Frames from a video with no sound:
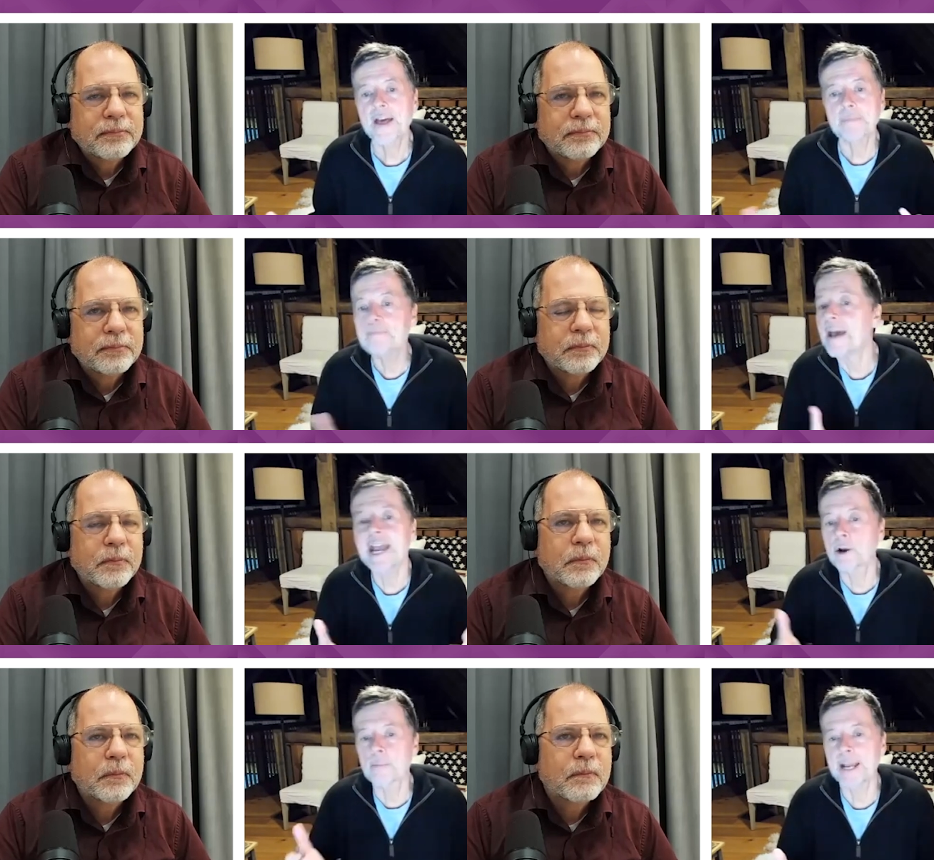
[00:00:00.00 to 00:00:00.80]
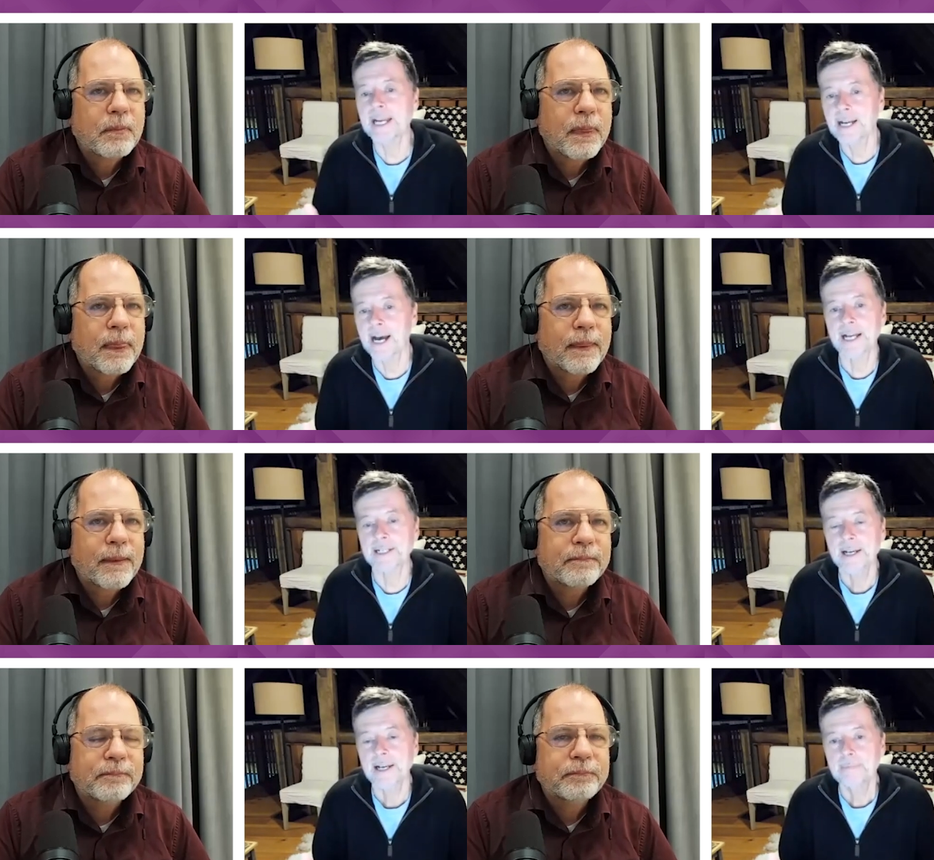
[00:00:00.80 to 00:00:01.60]
Speaker 1: that may or may
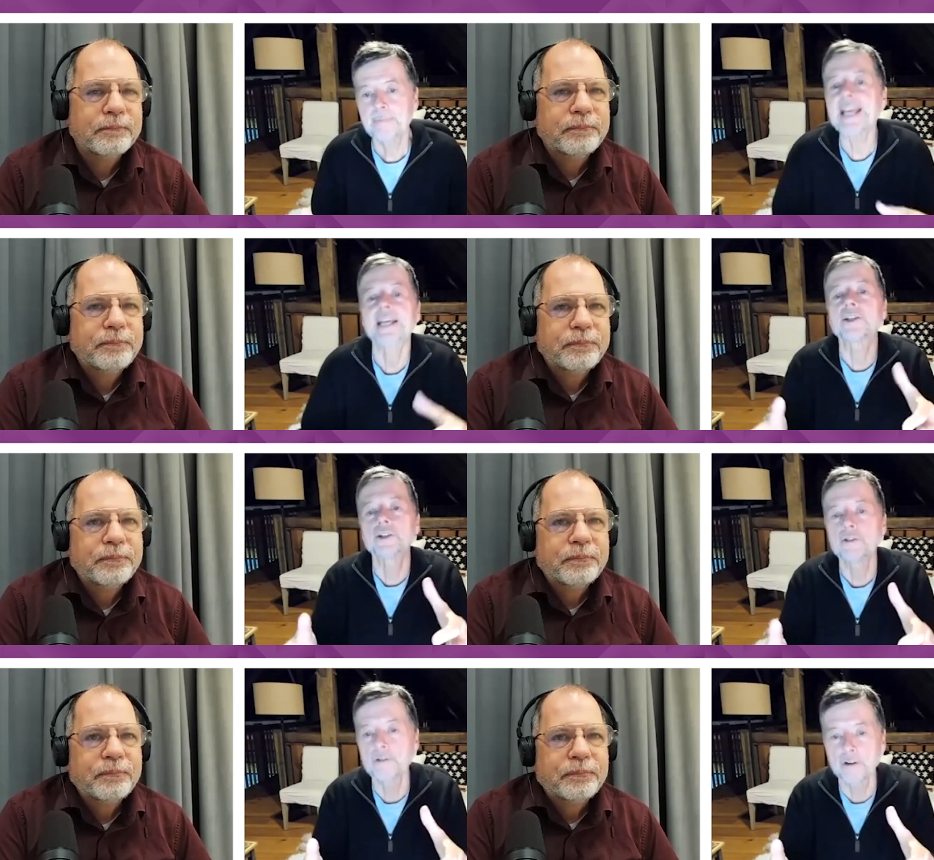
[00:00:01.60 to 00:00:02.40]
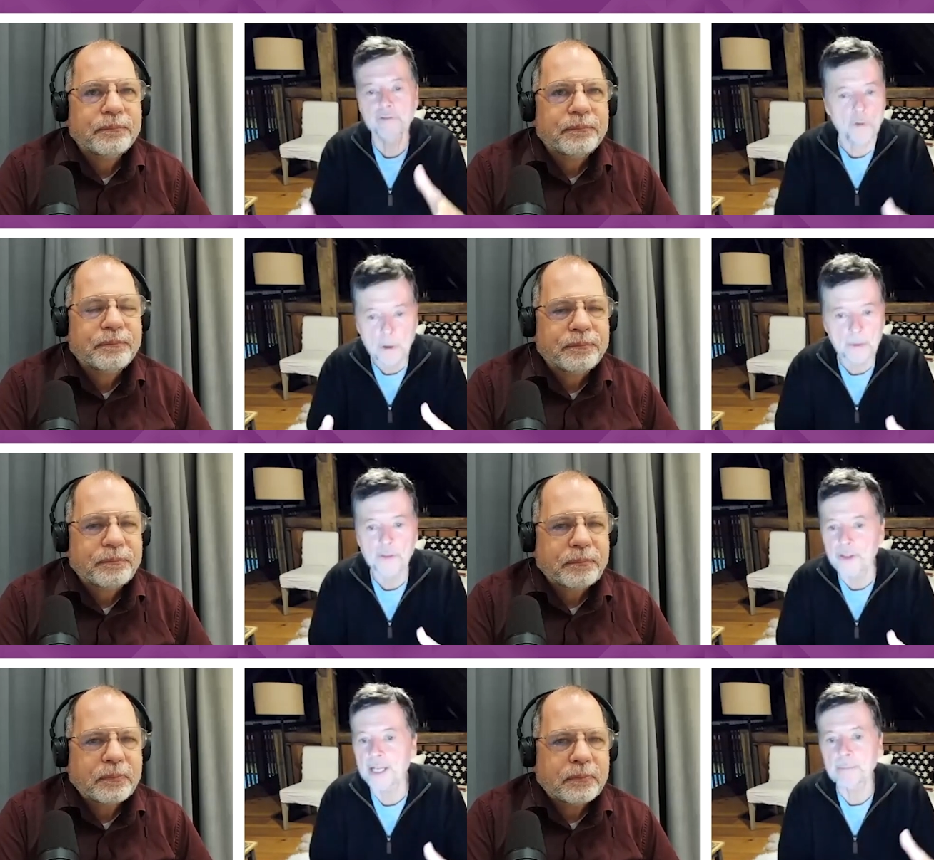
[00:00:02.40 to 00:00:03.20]
not make it to a
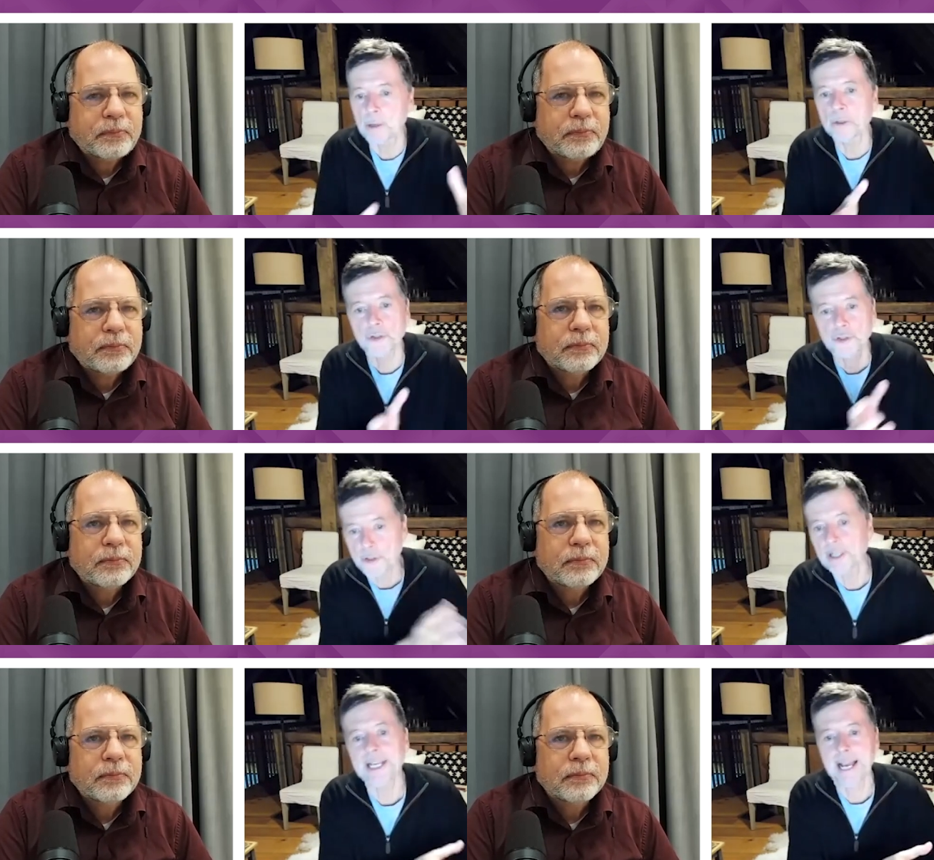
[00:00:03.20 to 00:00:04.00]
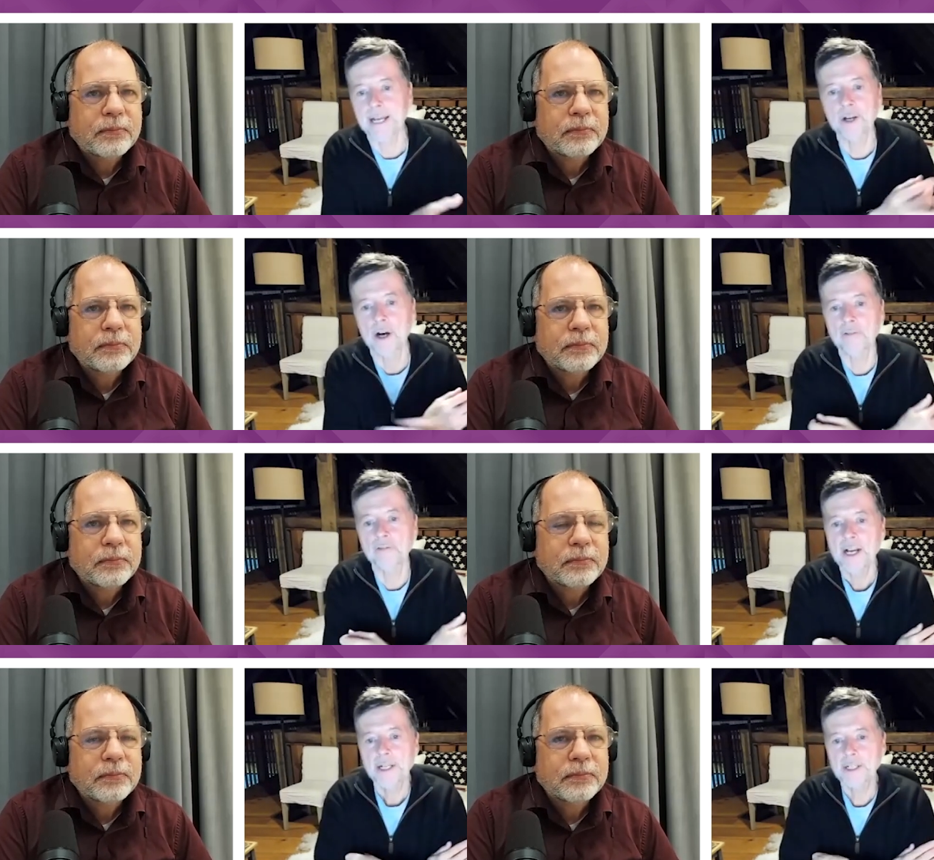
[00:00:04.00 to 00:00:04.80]
formal thing, but we'll certainly hand
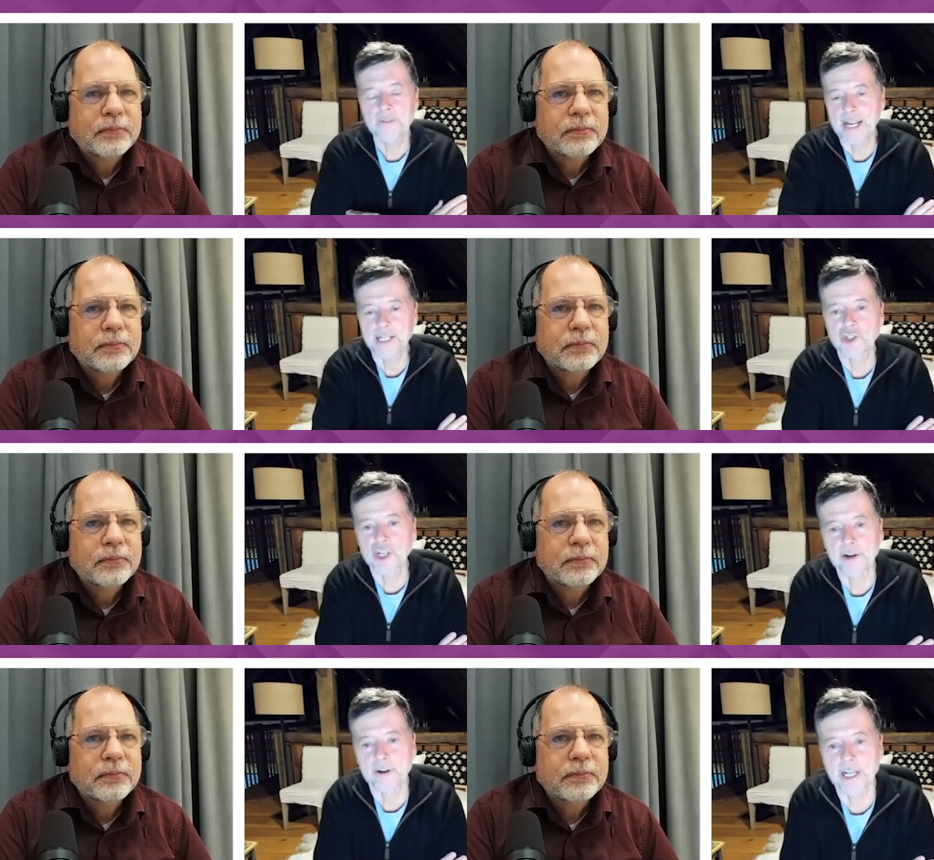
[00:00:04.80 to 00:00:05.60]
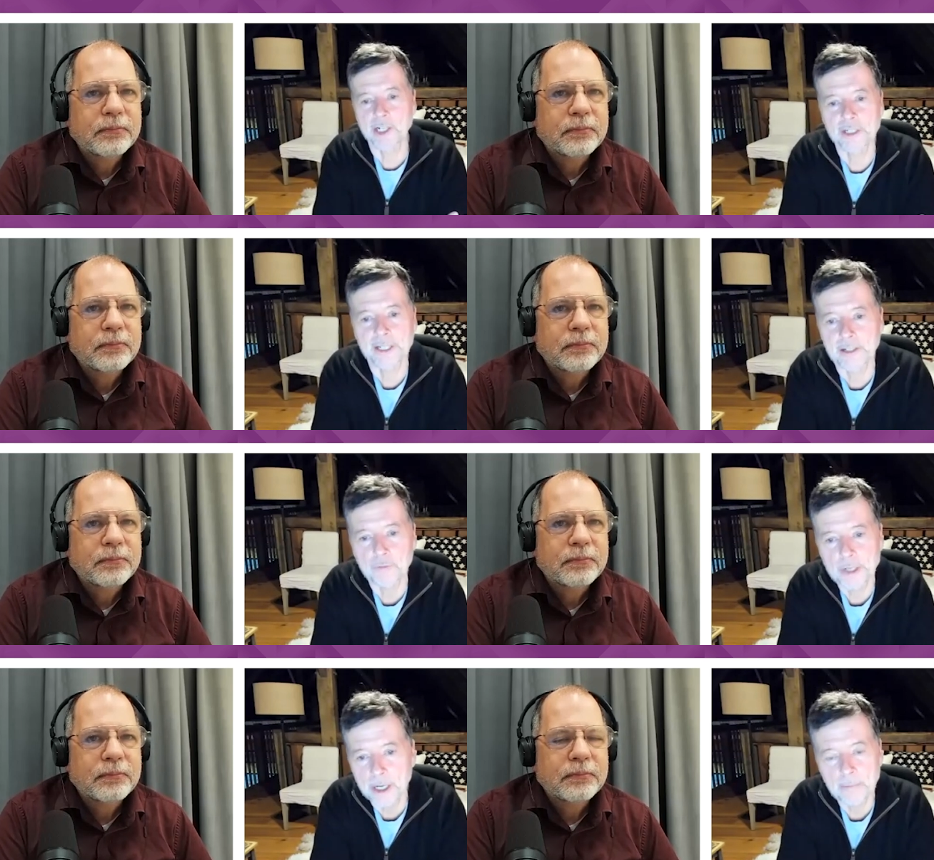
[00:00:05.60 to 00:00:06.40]
off to the next generation,
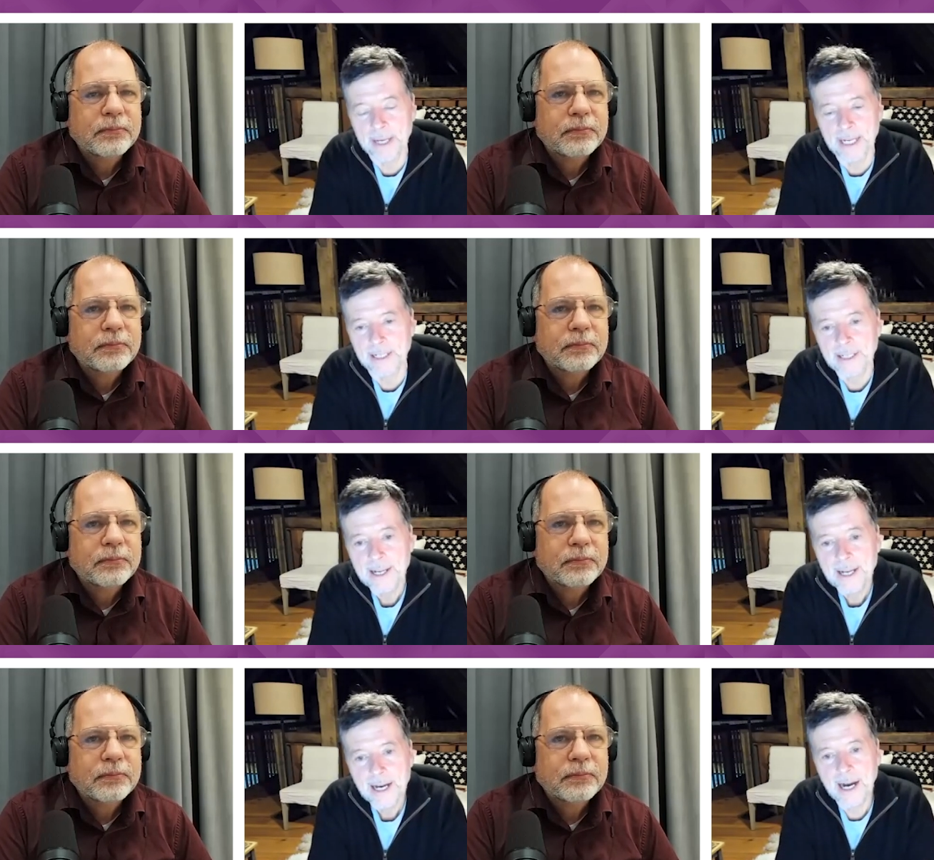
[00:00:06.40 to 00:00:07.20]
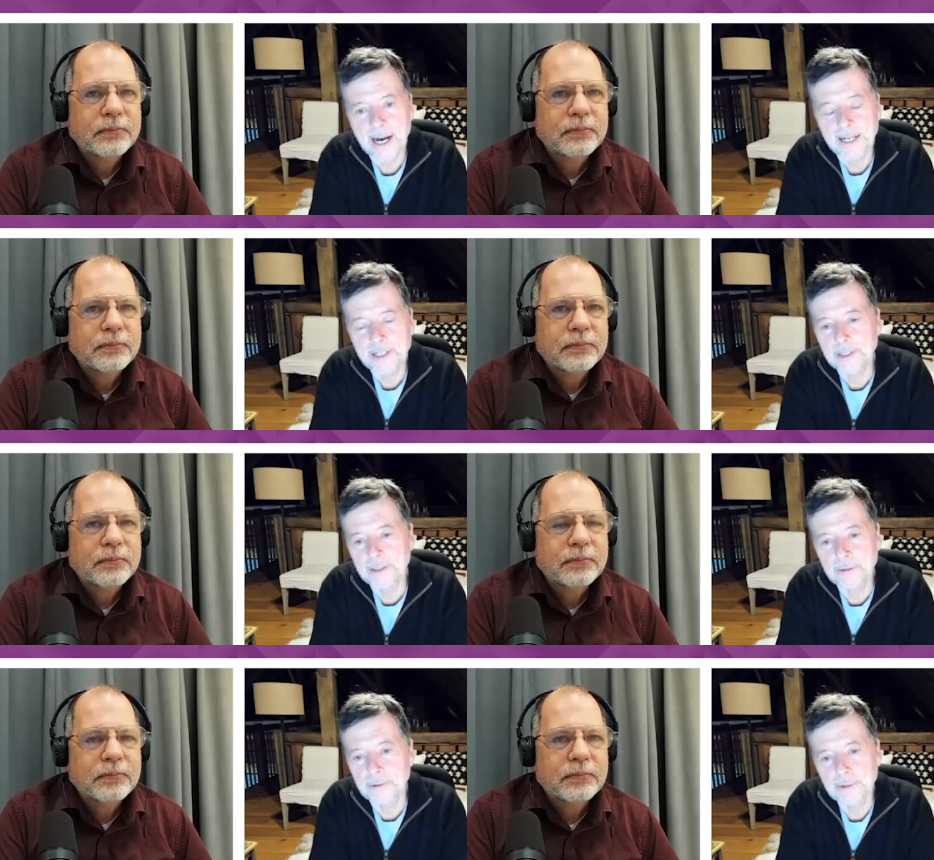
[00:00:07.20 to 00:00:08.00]
if we don't make it,
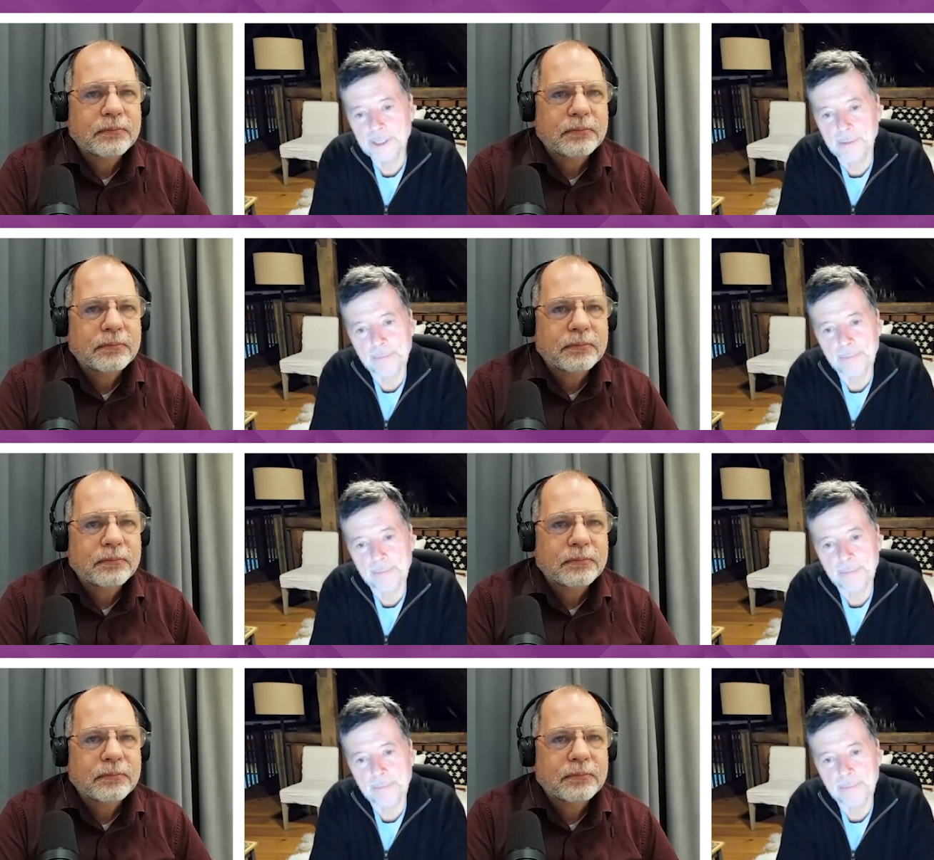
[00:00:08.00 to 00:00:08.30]
to